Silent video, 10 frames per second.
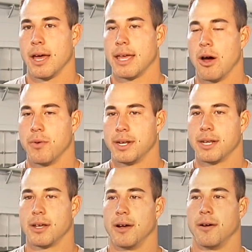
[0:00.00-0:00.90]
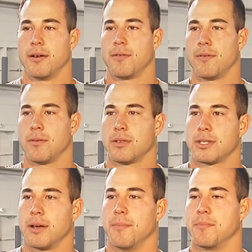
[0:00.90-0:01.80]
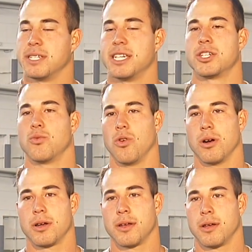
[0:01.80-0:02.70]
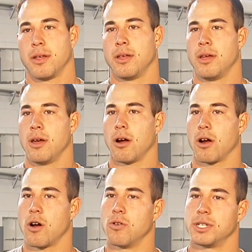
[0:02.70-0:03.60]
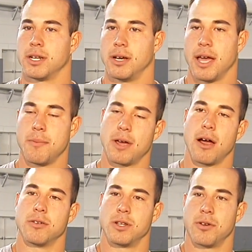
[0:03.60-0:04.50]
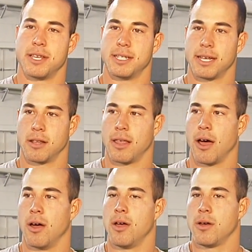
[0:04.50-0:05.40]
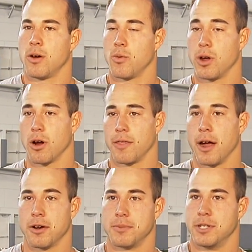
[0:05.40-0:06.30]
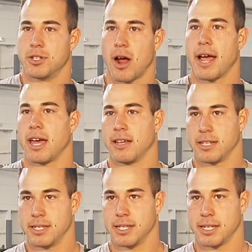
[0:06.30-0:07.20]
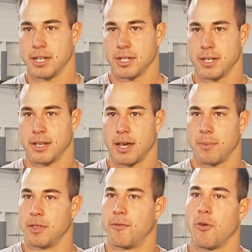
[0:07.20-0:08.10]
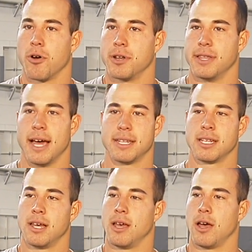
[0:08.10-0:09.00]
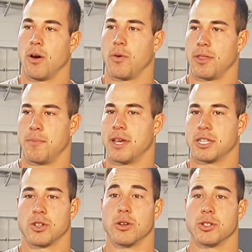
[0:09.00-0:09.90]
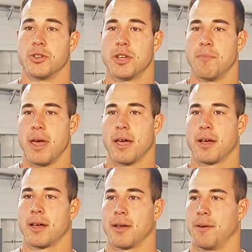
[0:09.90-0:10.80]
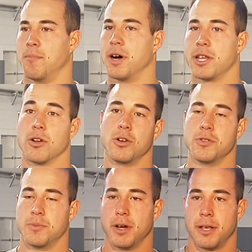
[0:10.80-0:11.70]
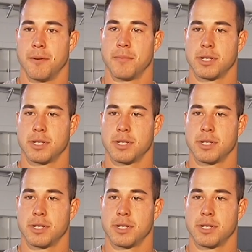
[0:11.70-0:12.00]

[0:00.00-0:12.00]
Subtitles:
Yeah, we did some position work. Our coach at API Arizona, he said that we are there to be track athletes, essentially. I mean, the 40, that's one of the biggest drills where you can make money or lose money.